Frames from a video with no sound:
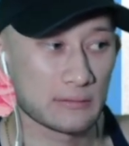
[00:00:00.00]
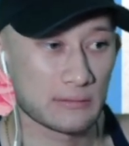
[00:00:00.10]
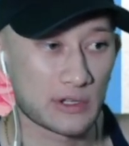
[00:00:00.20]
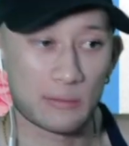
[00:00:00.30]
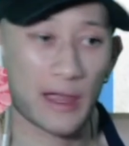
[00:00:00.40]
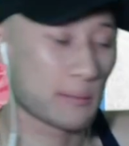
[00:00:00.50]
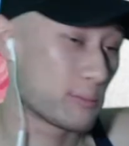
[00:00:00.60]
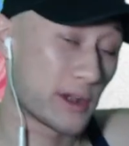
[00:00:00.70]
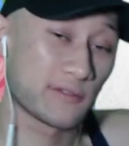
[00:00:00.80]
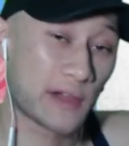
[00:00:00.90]
you might
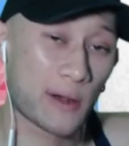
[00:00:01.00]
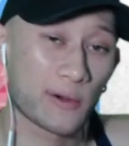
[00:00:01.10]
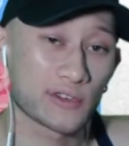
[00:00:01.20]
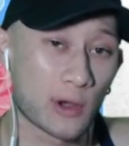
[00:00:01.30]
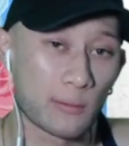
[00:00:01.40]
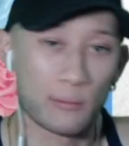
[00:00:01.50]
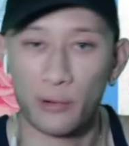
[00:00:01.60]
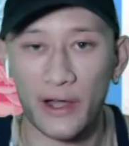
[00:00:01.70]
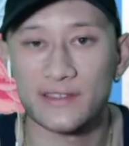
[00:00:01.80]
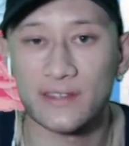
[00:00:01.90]
bring flowers home,
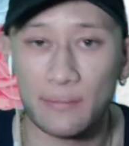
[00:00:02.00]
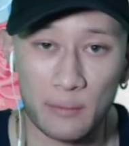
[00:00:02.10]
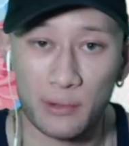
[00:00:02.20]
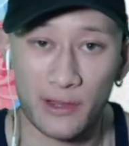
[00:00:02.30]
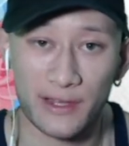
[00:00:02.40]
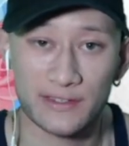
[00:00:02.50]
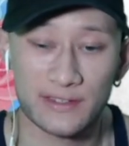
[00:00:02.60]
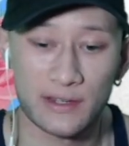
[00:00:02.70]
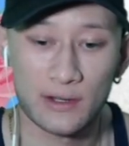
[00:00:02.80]
brightens up the place.